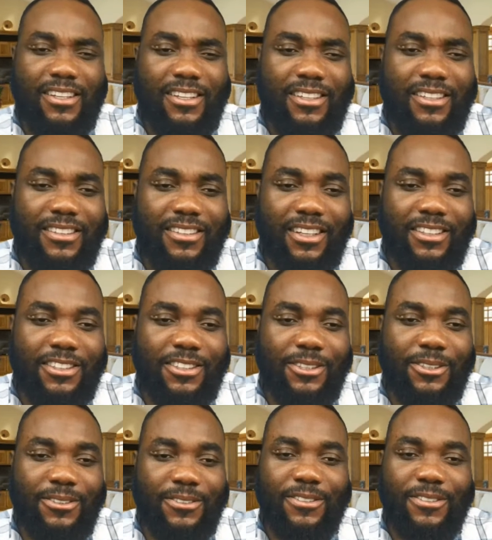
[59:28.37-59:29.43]
Thank you.
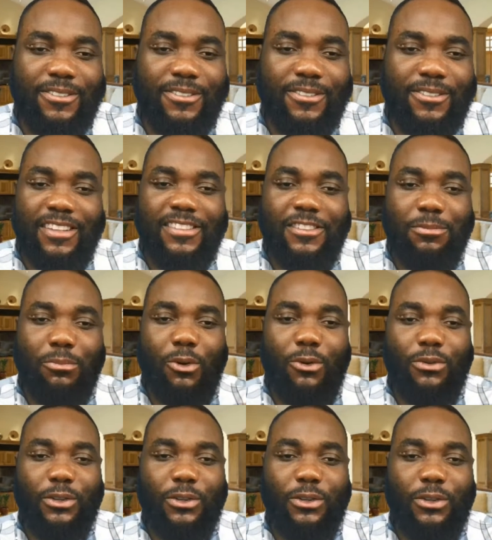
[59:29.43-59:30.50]
Success is moving
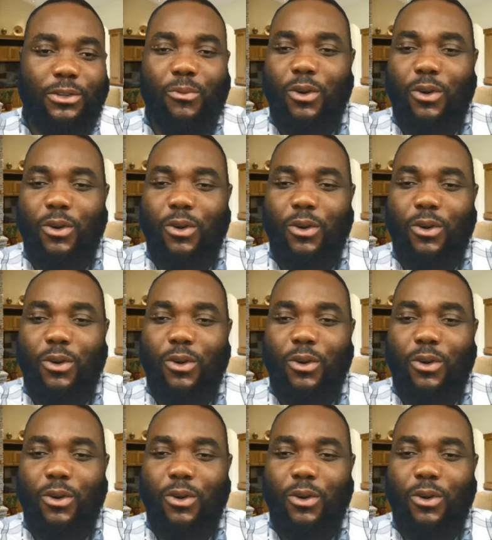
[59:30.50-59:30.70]
from one